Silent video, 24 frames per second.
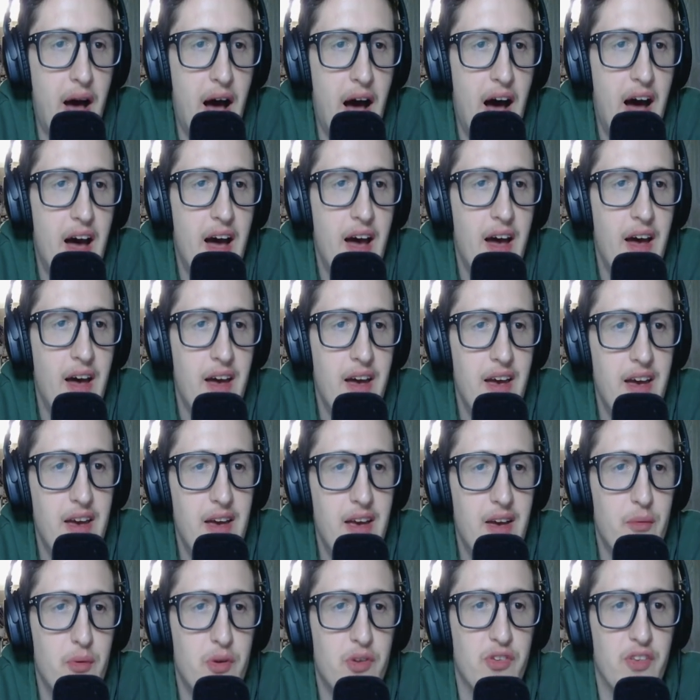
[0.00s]

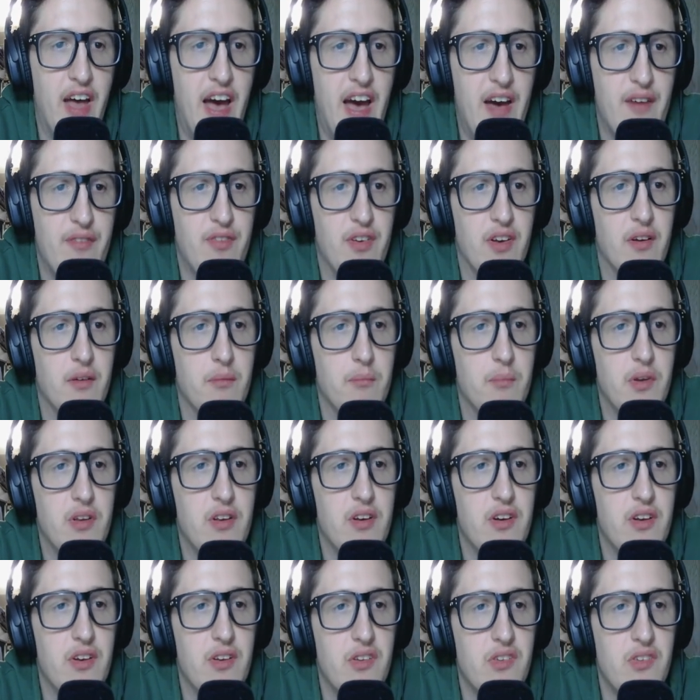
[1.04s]
I was laughing
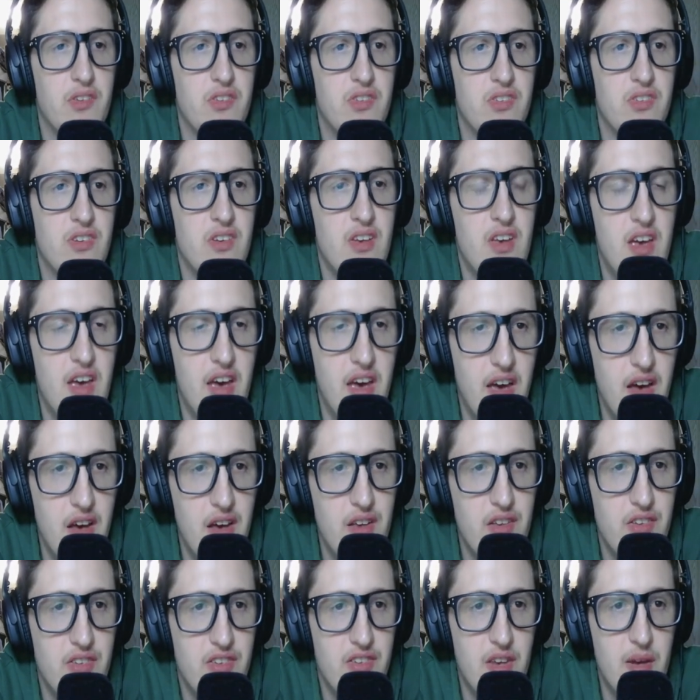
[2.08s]
because
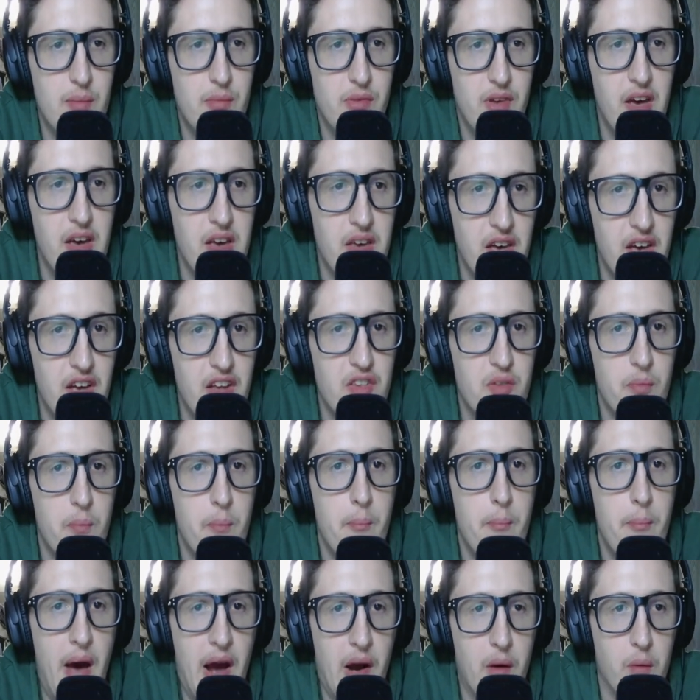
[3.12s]
it seems like it's
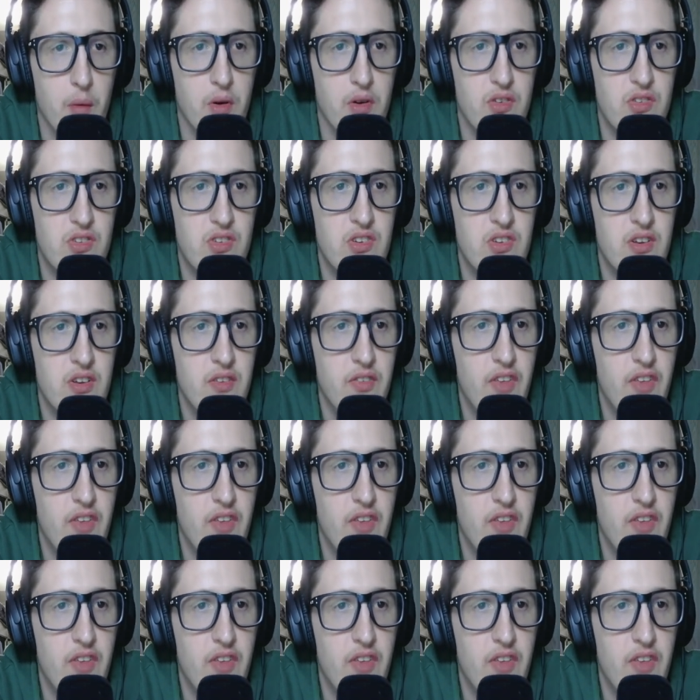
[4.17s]
backwards.